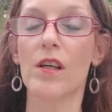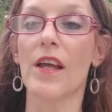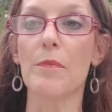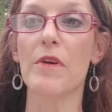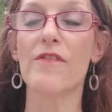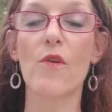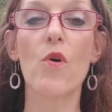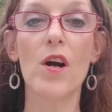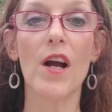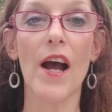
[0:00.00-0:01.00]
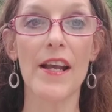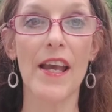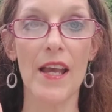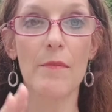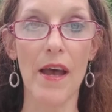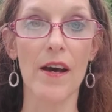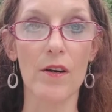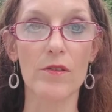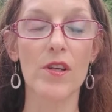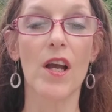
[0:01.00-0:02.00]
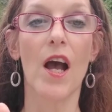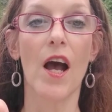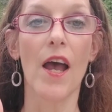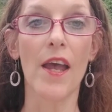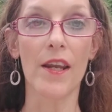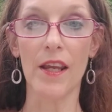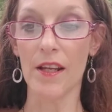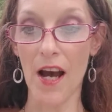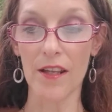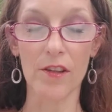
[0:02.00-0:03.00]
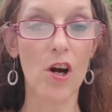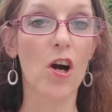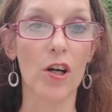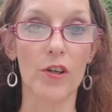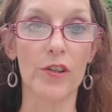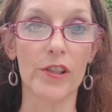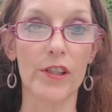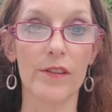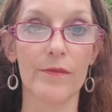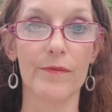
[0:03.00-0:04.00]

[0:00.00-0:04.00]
like before I came out and got in the car earlier,